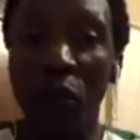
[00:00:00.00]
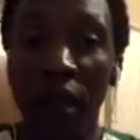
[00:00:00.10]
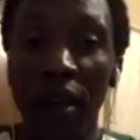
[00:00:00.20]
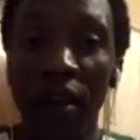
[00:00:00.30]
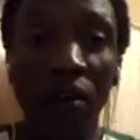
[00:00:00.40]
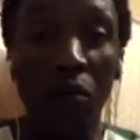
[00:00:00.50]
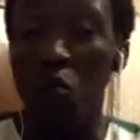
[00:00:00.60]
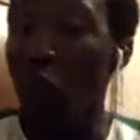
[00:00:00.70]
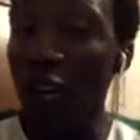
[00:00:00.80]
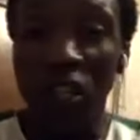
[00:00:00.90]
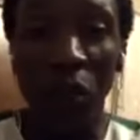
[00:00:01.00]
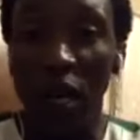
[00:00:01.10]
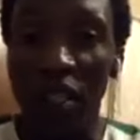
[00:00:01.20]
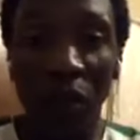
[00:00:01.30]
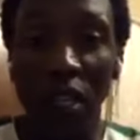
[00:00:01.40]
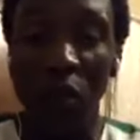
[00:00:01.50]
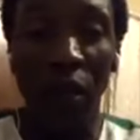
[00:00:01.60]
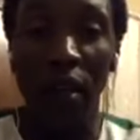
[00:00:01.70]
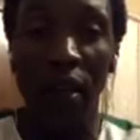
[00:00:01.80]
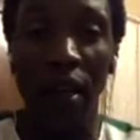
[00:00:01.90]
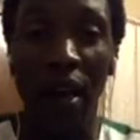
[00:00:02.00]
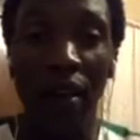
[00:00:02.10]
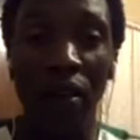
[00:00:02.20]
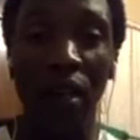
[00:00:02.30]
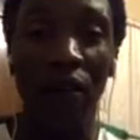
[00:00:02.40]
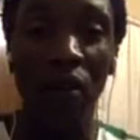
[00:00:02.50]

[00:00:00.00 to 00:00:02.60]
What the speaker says: better, much better than I ever